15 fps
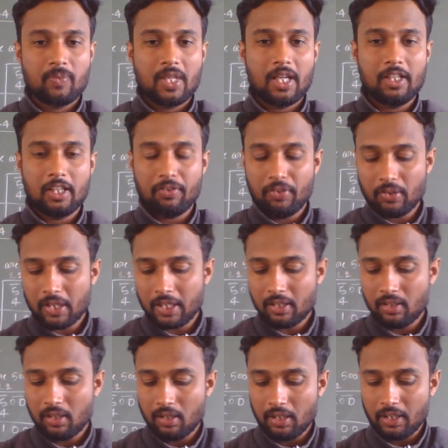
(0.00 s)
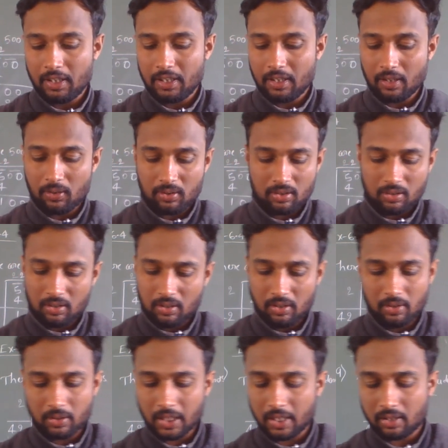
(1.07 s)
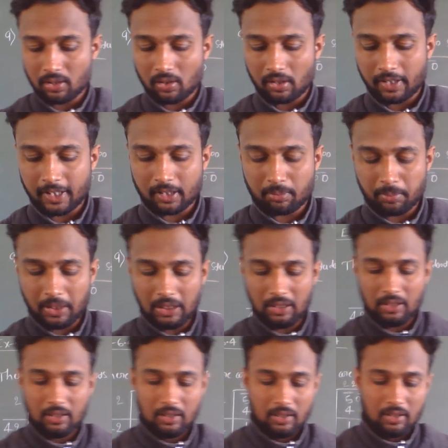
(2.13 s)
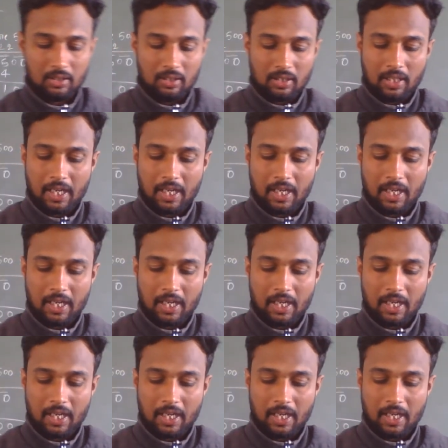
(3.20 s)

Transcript: And if you get any doubts, you can contact me.